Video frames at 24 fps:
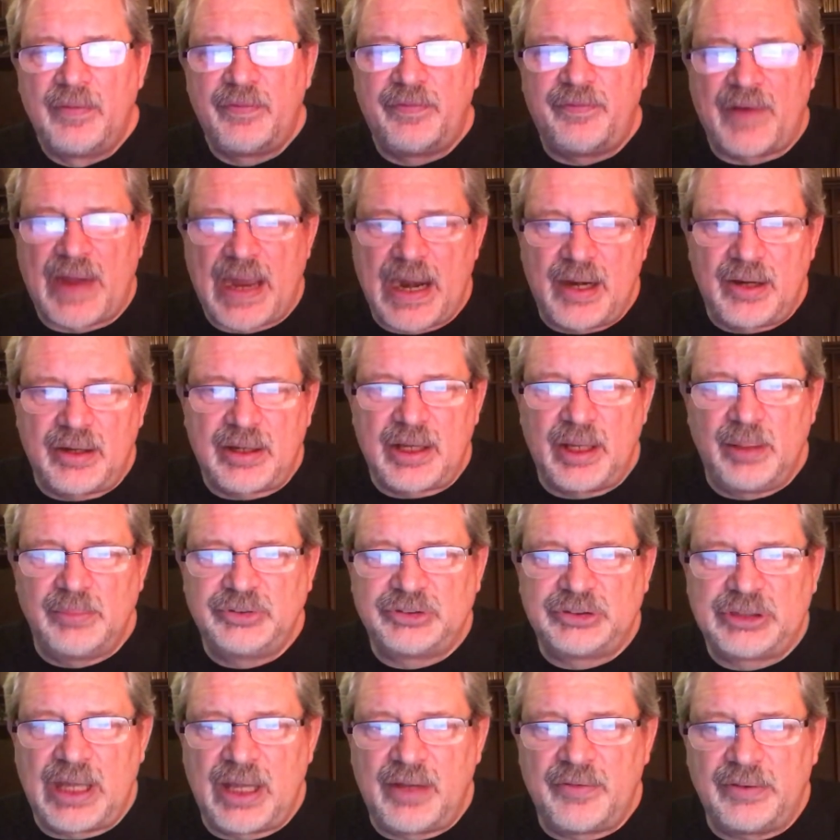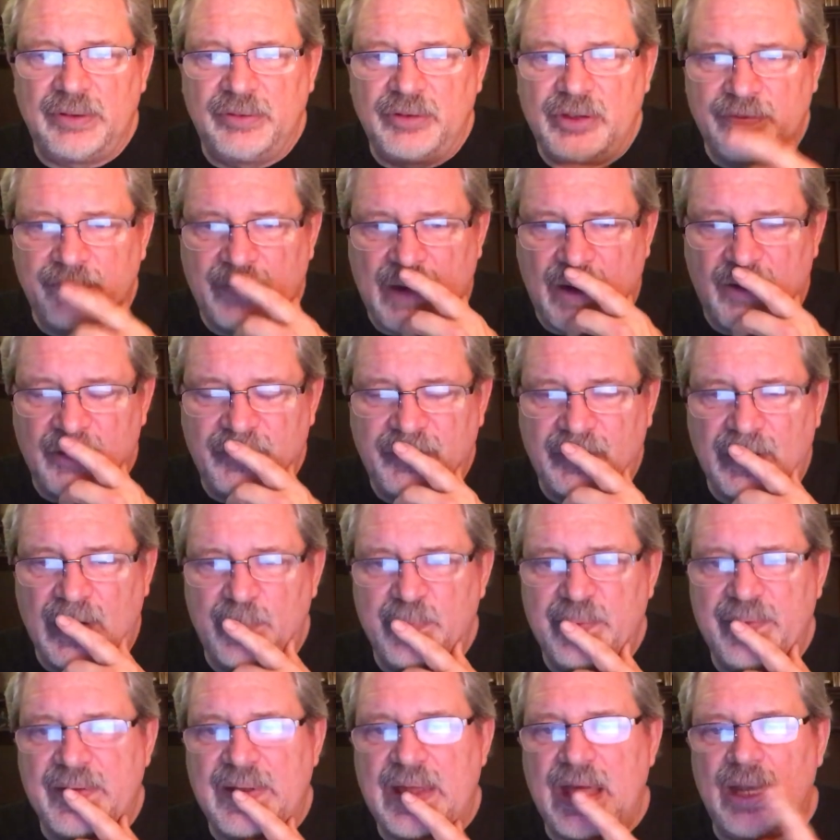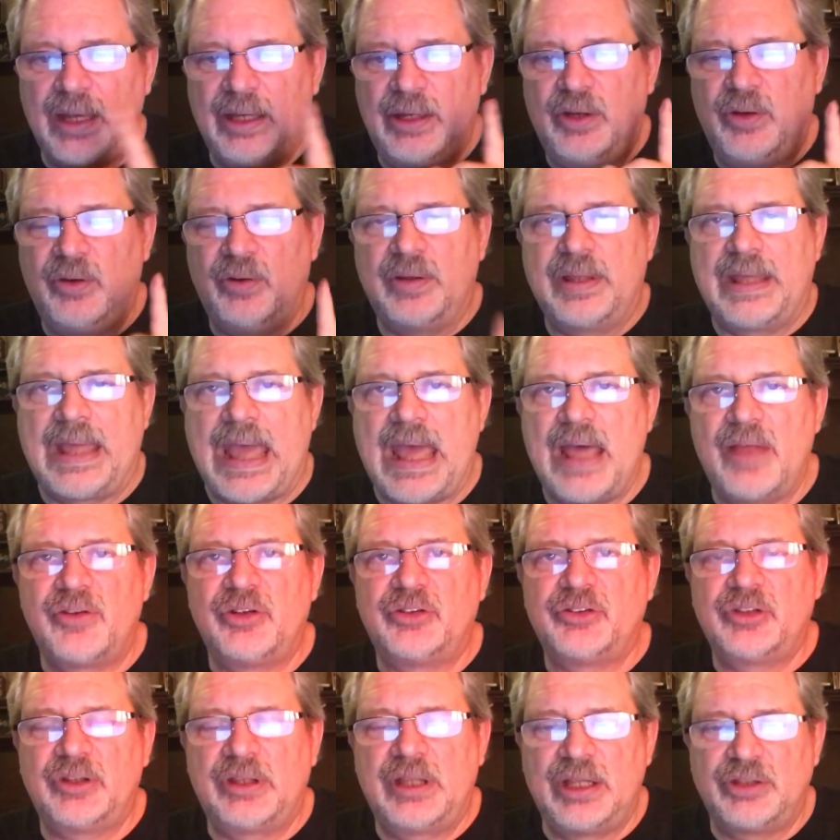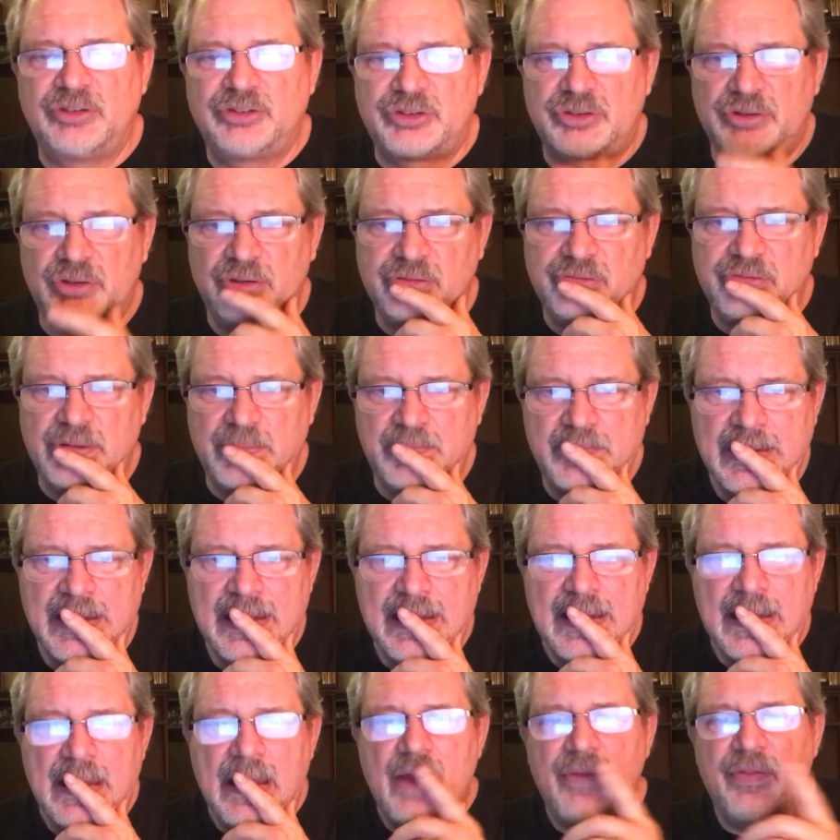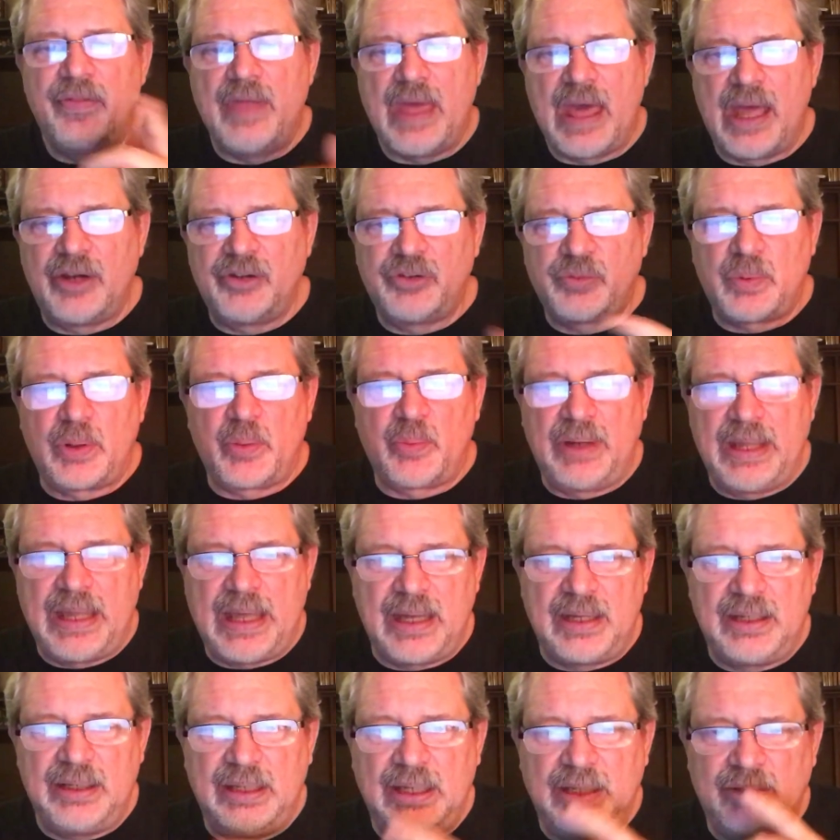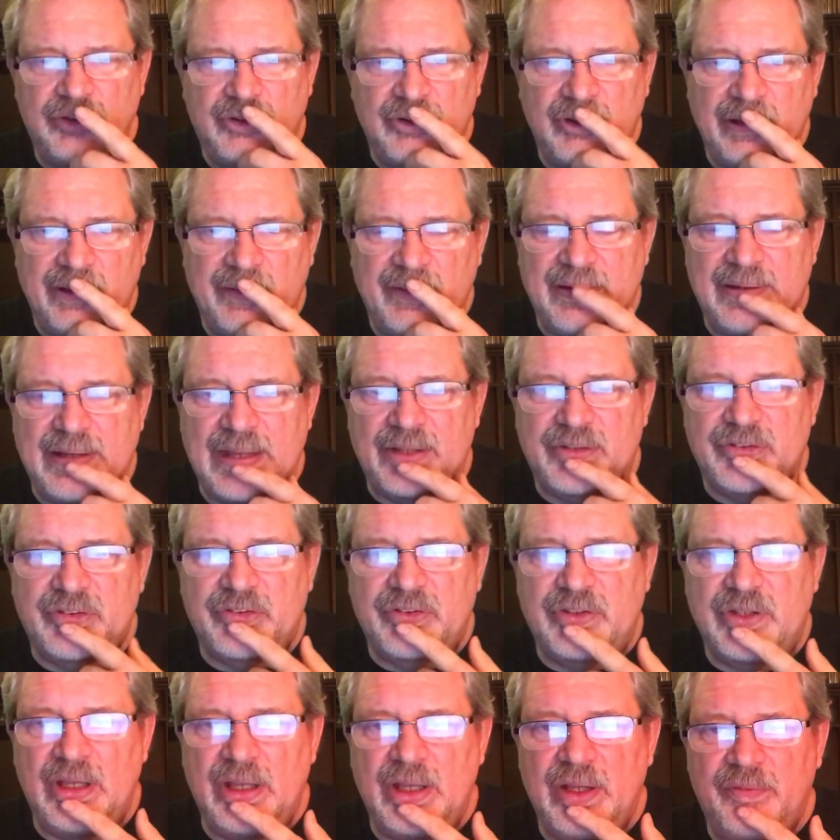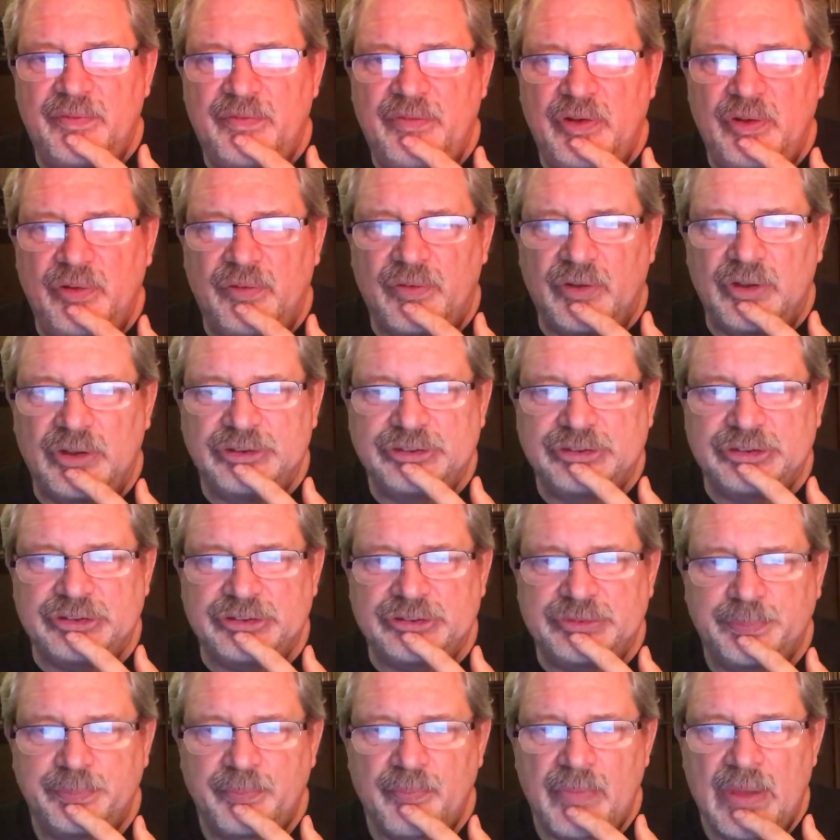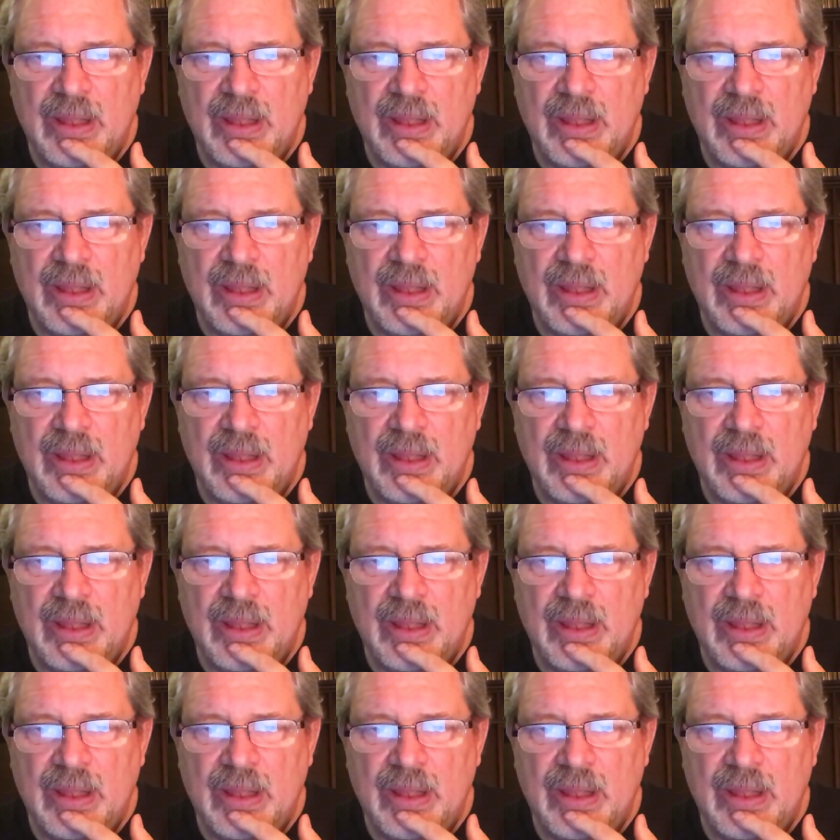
Fire comes down and devours the army of the Galilee who gathers against Jerusalem. That is where we headed into in the next few verses.